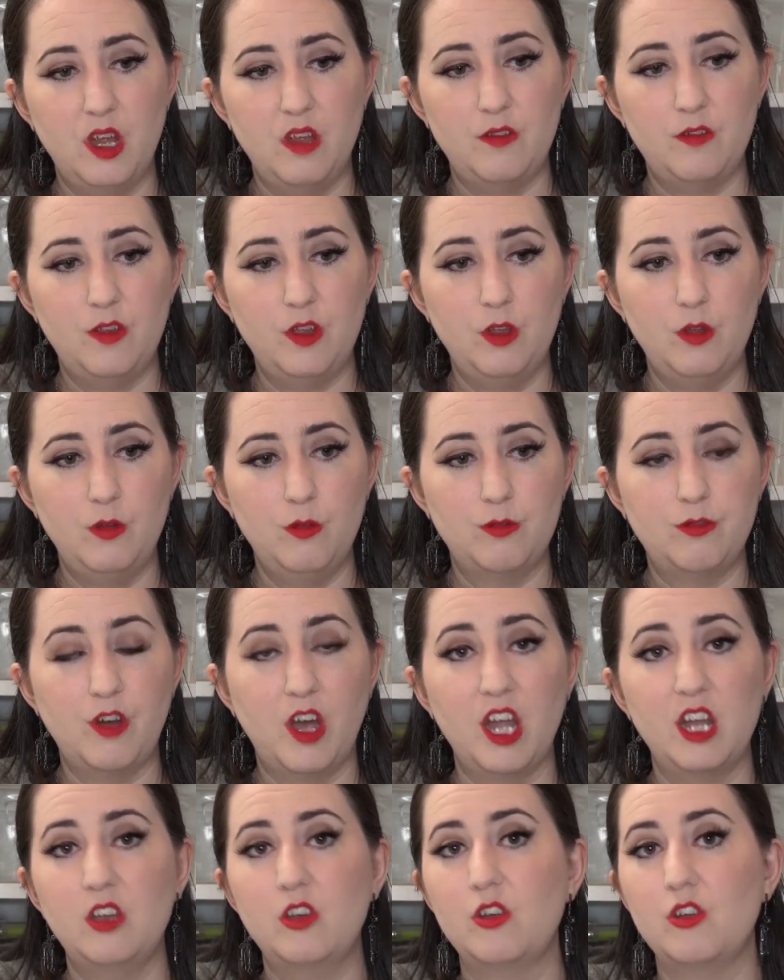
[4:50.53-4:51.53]
If you
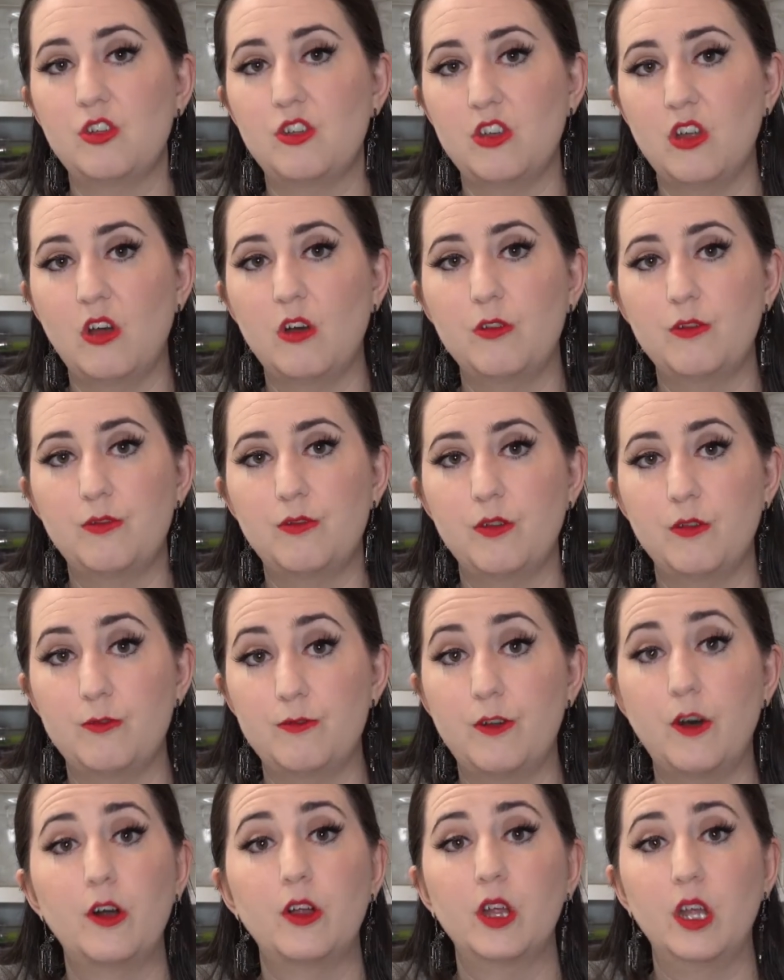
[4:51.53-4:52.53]
find yourself
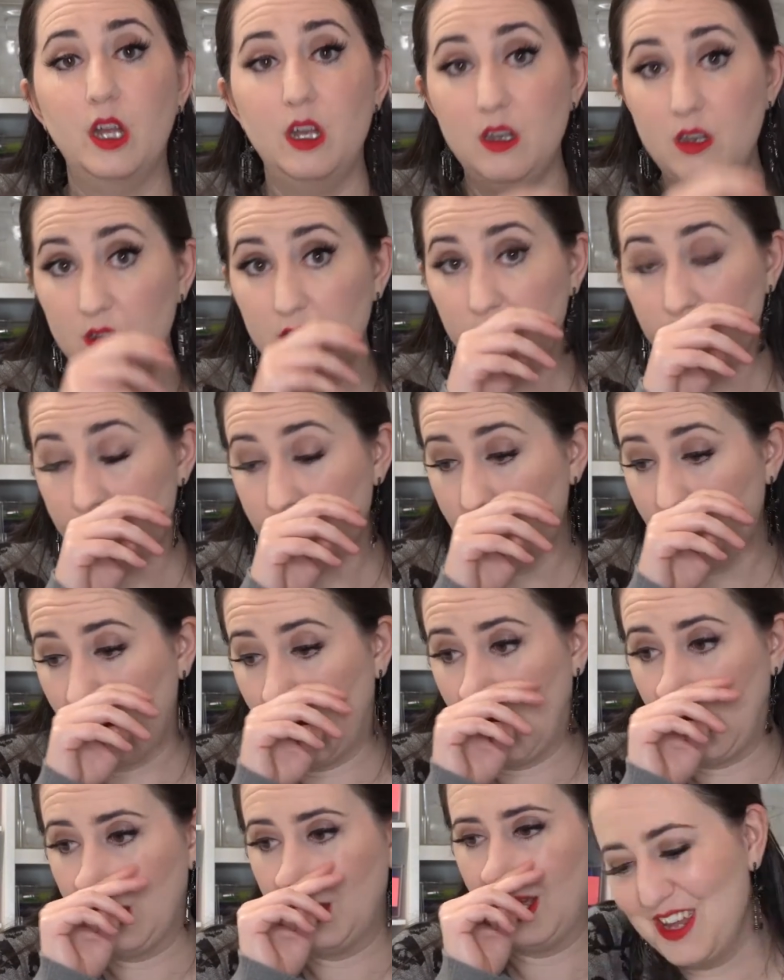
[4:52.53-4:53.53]
falling into this a
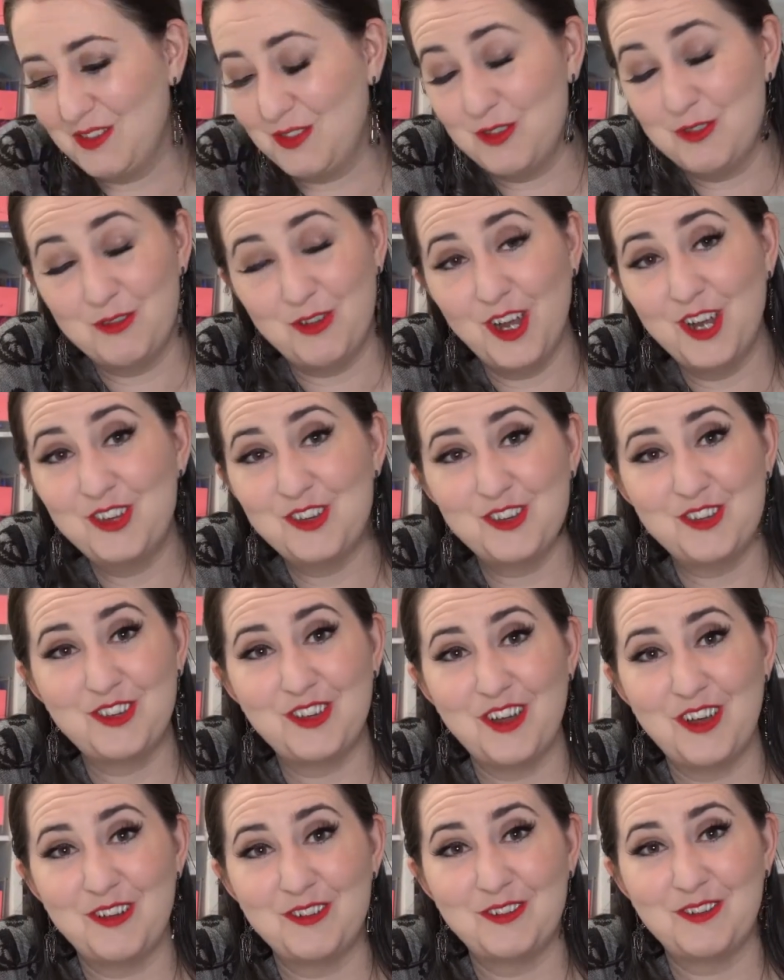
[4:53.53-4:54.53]
lot, if you find
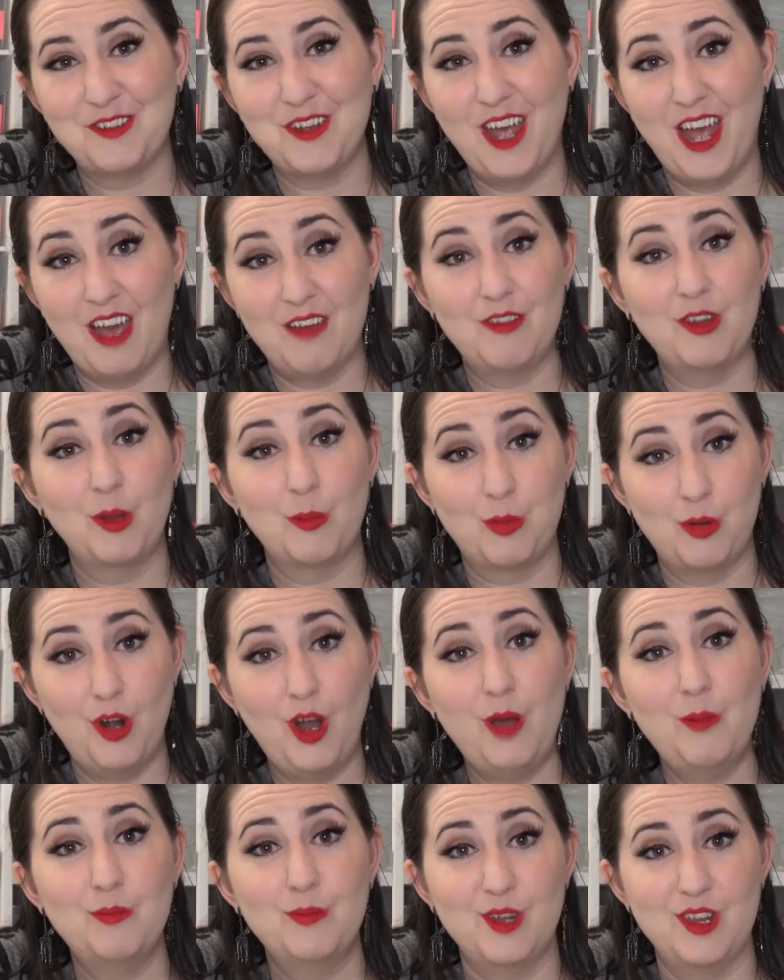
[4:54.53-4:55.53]
yourself having a
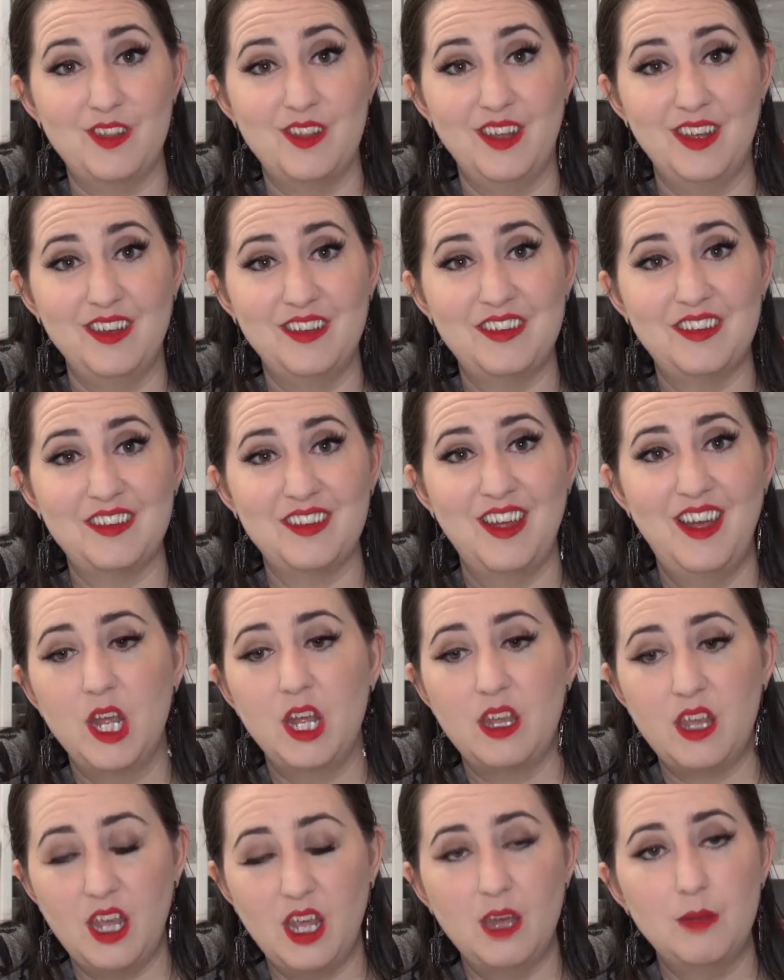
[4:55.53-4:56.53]
problem with this,
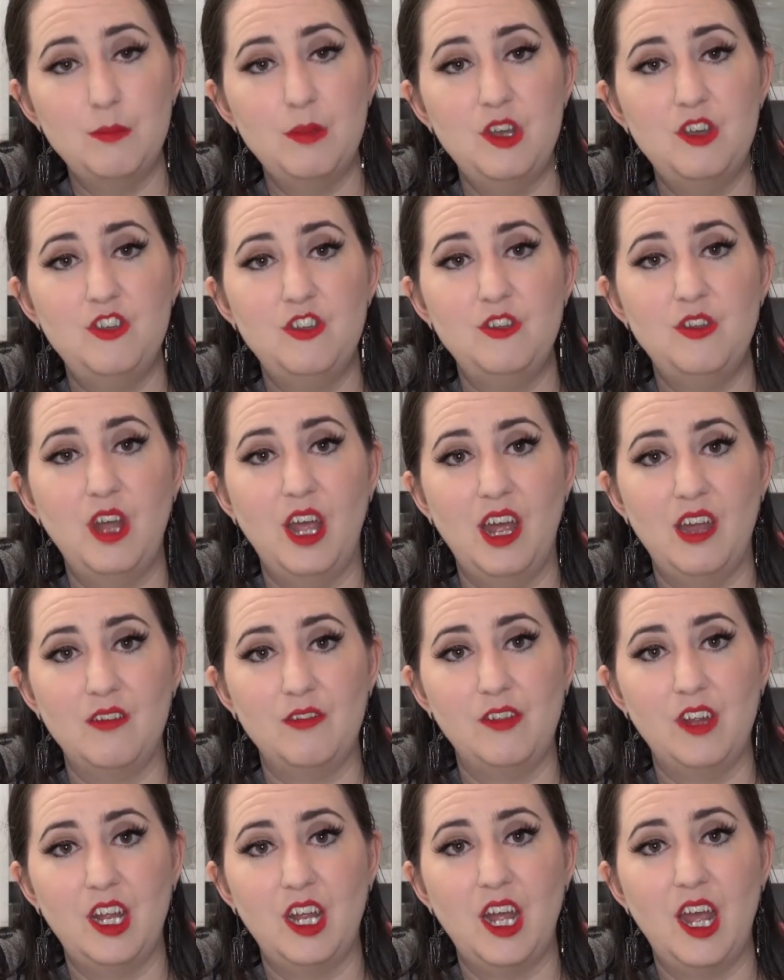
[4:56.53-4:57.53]
it can be due to
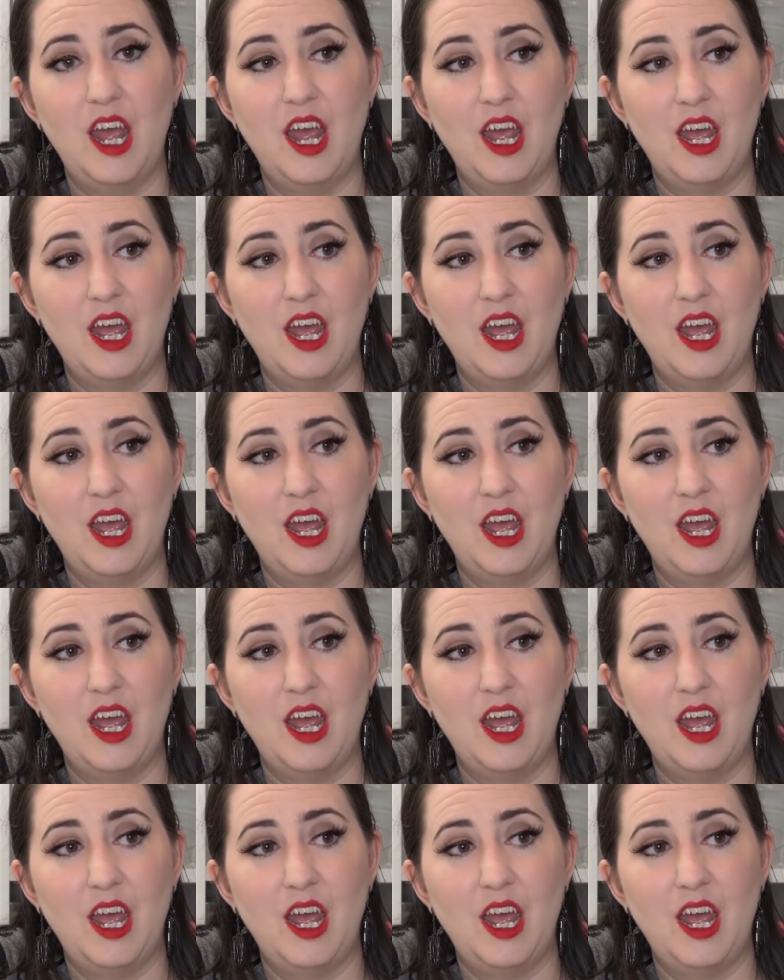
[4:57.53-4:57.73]
envy.